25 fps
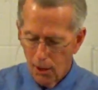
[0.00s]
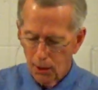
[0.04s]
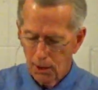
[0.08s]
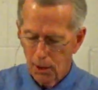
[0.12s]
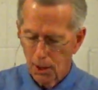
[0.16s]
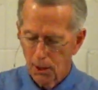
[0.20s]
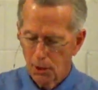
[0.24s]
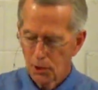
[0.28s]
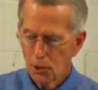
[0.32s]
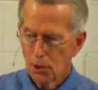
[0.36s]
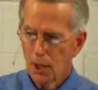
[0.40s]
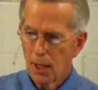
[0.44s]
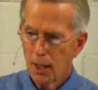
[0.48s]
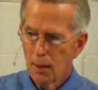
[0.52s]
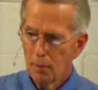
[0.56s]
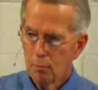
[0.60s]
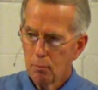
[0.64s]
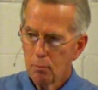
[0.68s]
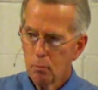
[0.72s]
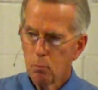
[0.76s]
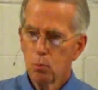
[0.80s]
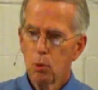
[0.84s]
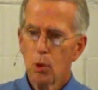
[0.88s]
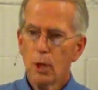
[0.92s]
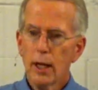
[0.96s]
on us,
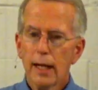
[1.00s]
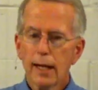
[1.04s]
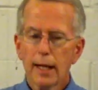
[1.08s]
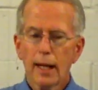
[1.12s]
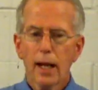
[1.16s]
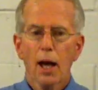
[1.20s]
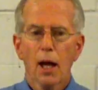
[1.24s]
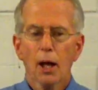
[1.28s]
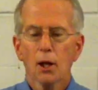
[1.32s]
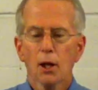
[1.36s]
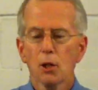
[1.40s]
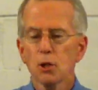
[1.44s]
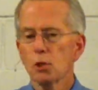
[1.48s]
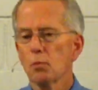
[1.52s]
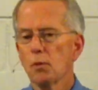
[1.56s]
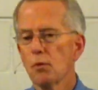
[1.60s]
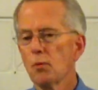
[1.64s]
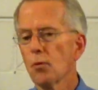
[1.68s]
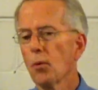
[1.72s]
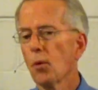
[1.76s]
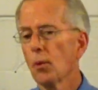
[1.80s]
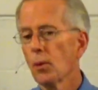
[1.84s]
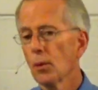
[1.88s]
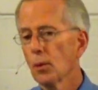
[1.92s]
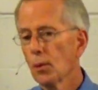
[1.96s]
and bring us
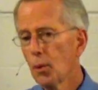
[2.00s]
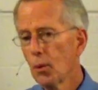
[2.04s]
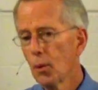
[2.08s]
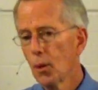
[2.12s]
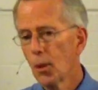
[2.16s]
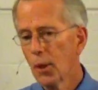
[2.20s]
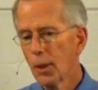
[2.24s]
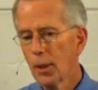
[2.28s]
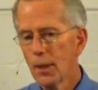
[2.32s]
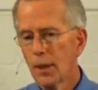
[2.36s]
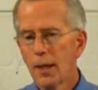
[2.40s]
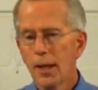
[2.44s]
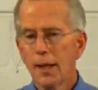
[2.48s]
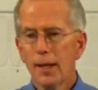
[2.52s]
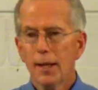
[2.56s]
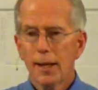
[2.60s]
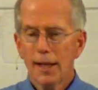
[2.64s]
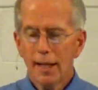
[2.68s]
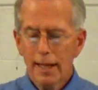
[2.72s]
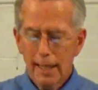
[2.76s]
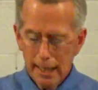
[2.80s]
before the Lord